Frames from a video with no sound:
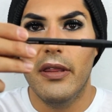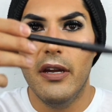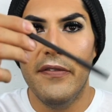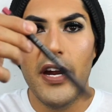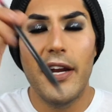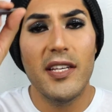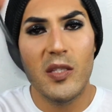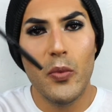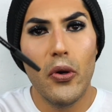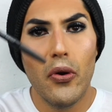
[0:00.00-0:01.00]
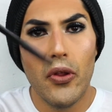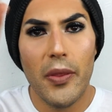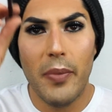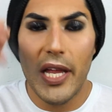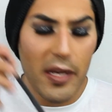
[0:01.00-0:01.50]
They're very
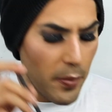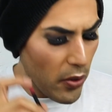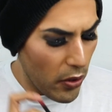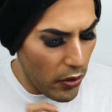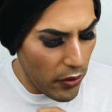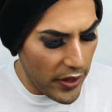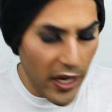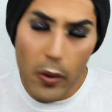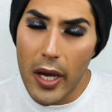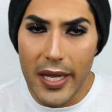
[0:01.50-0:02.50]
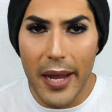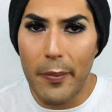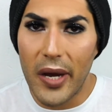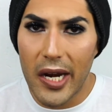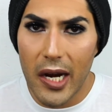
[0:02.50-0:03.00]
smooth, blendable, they go on like
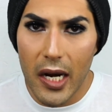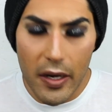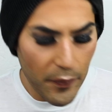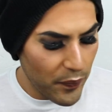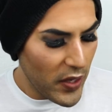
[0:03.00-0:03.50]
butter.